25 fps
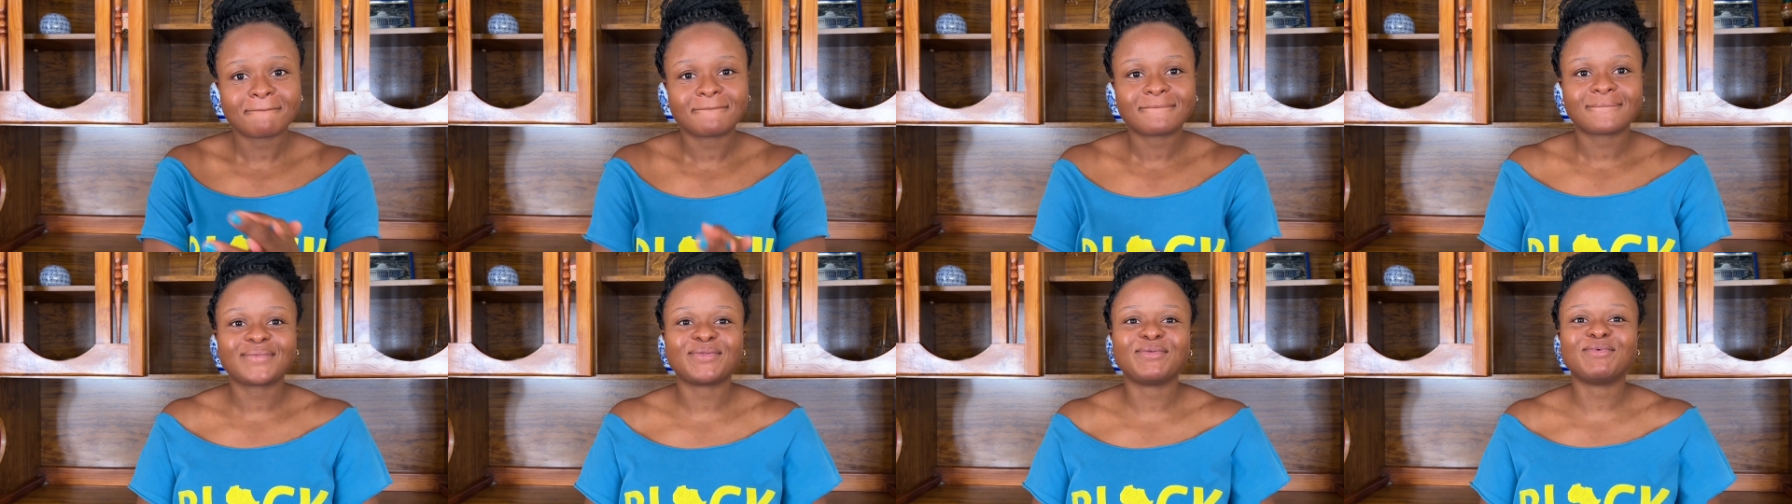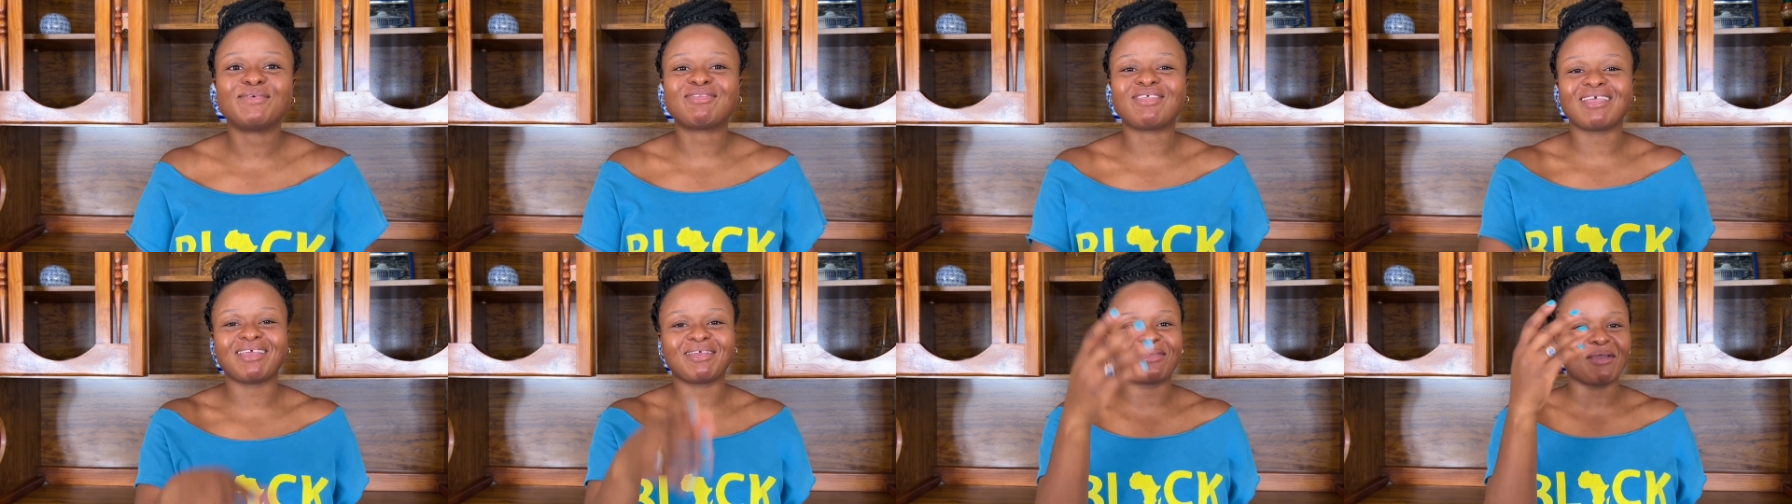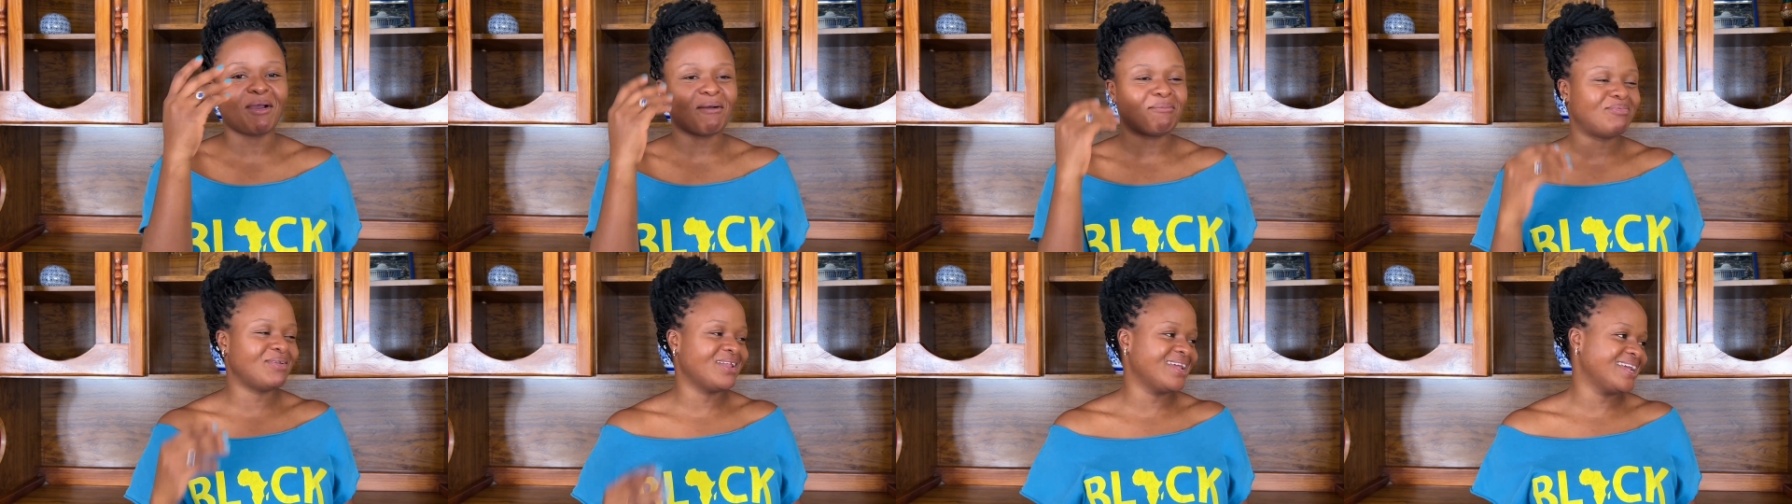you think
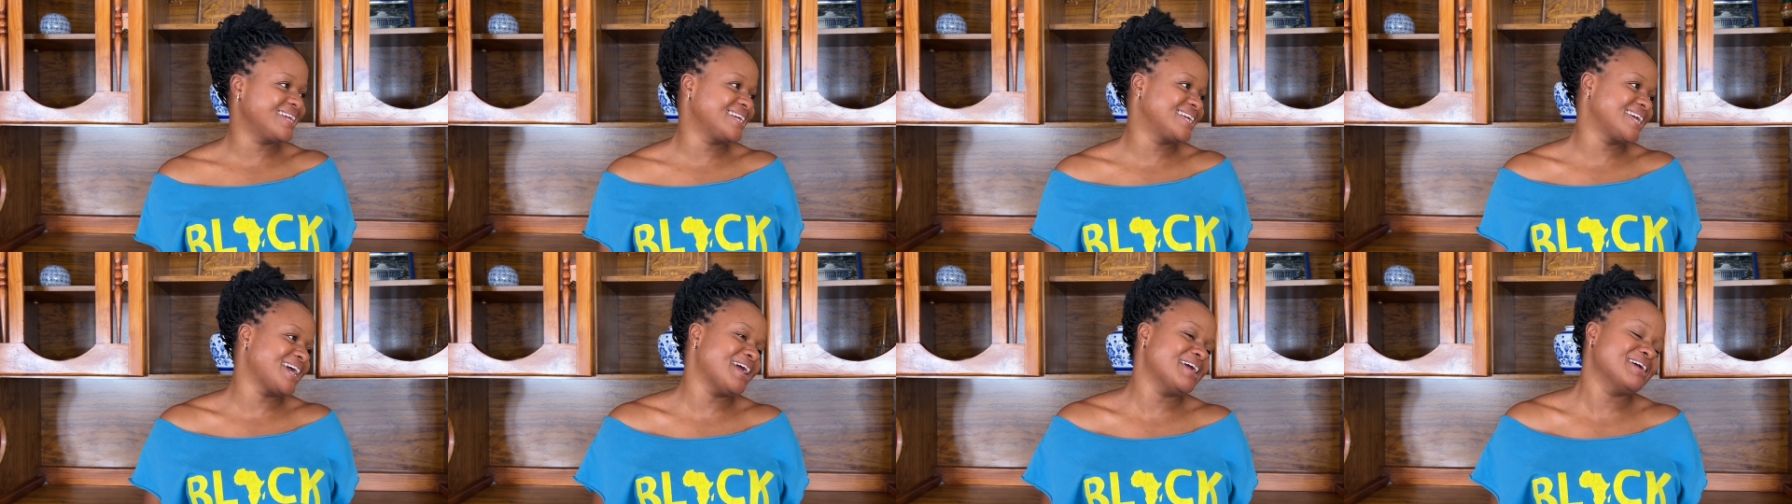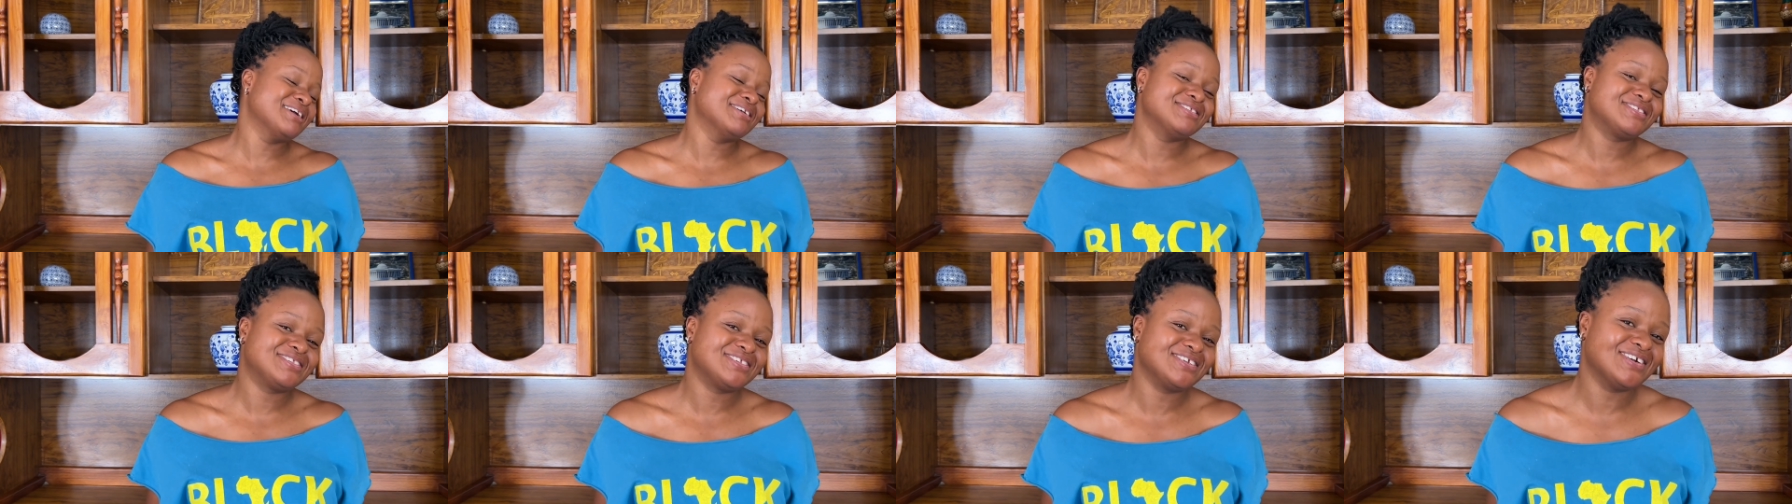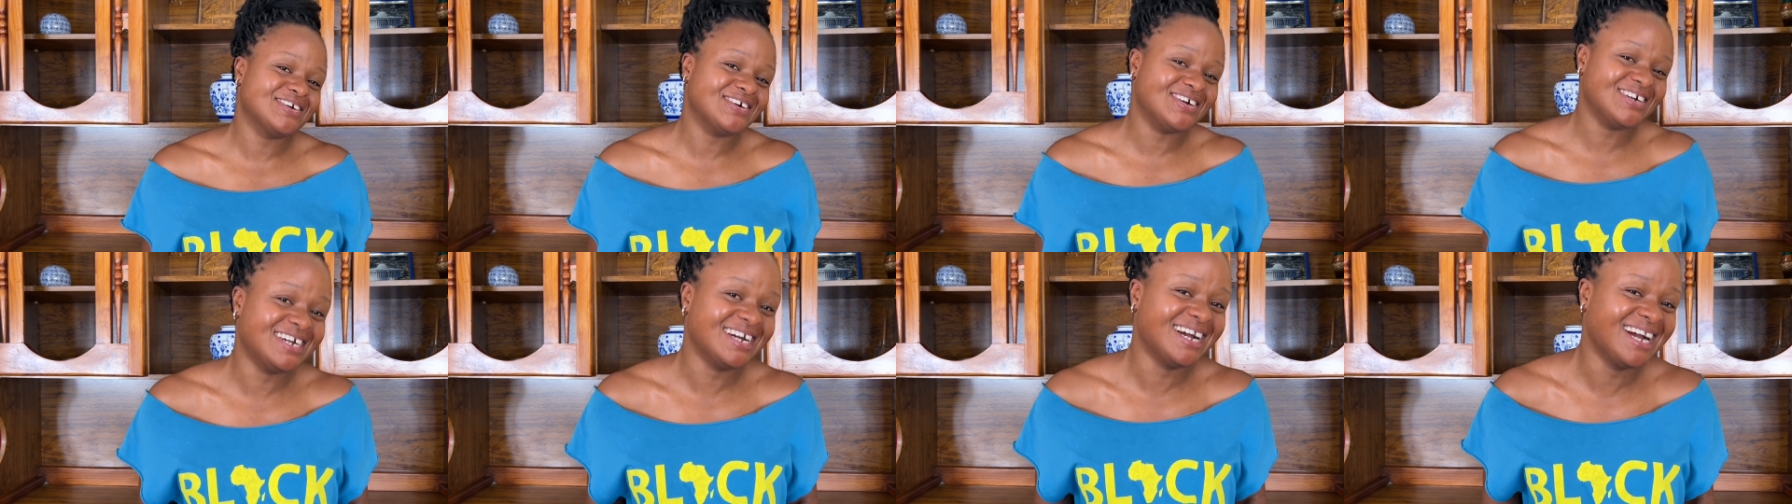you're playing games?
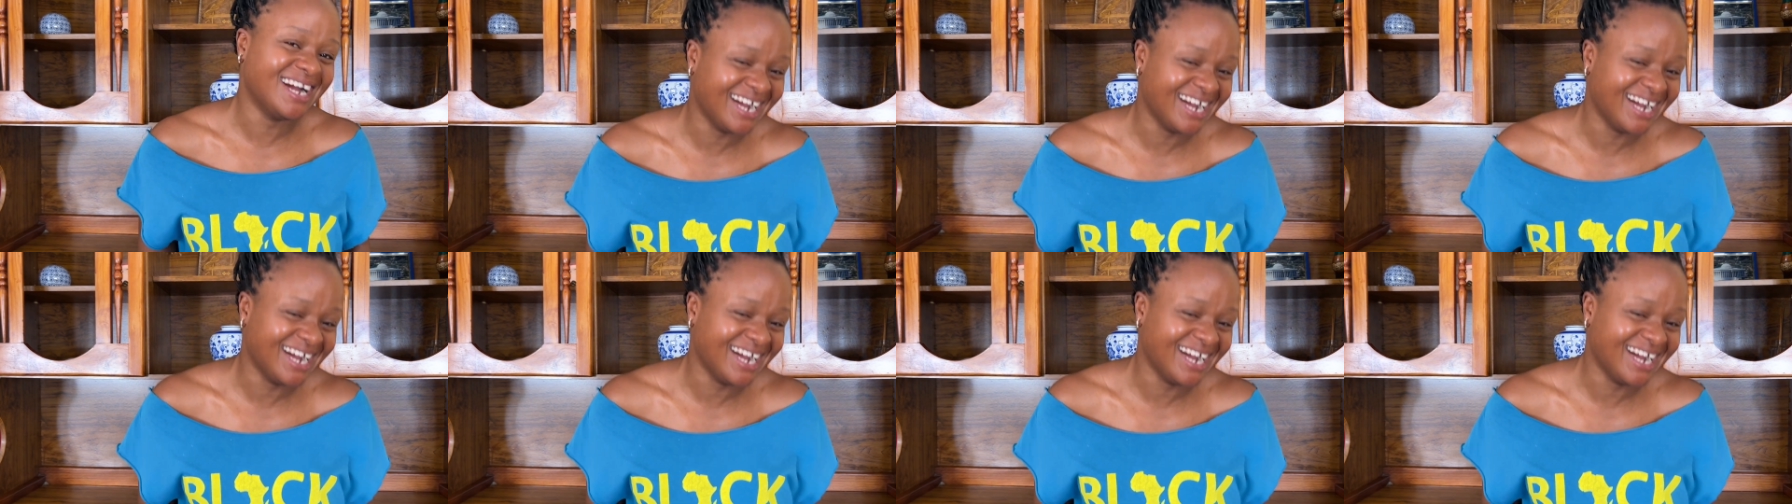You